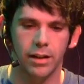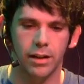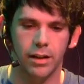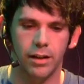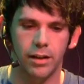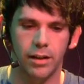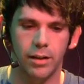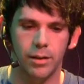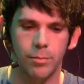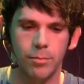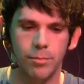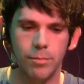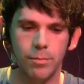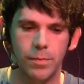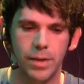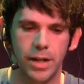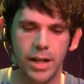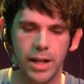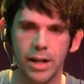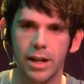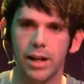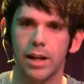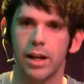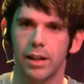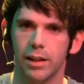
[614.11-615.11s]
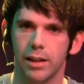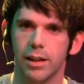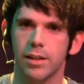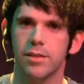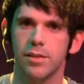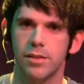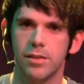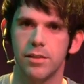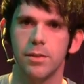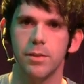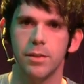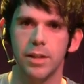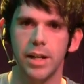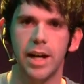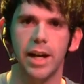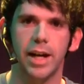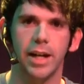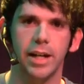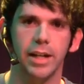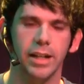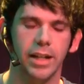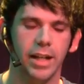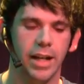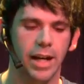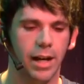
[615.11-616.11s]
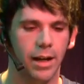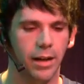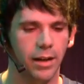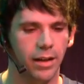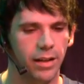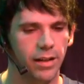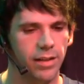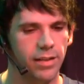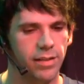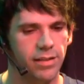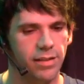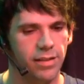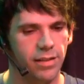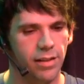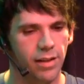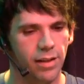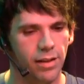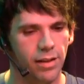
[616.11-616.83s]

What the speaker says: and I like to do that, yeah, because